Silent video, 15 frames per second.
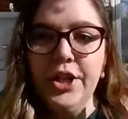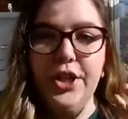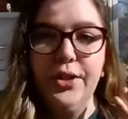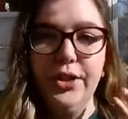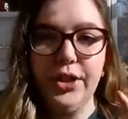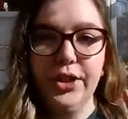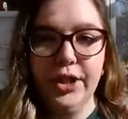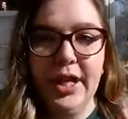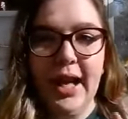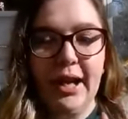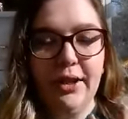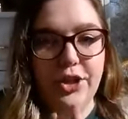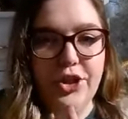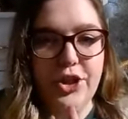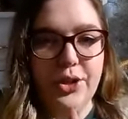to learn
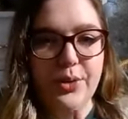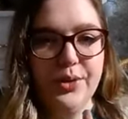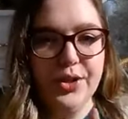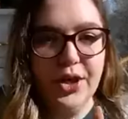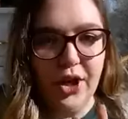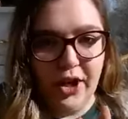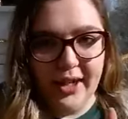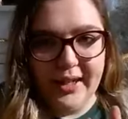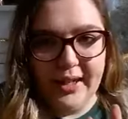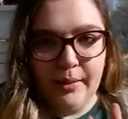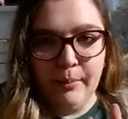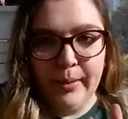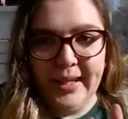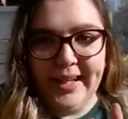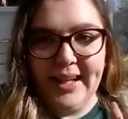how to choose
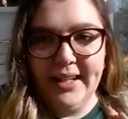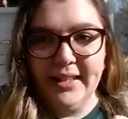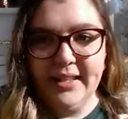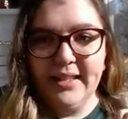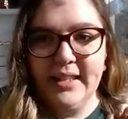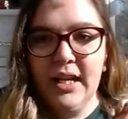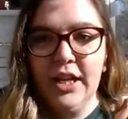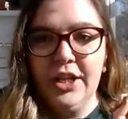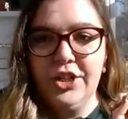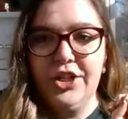garden plants,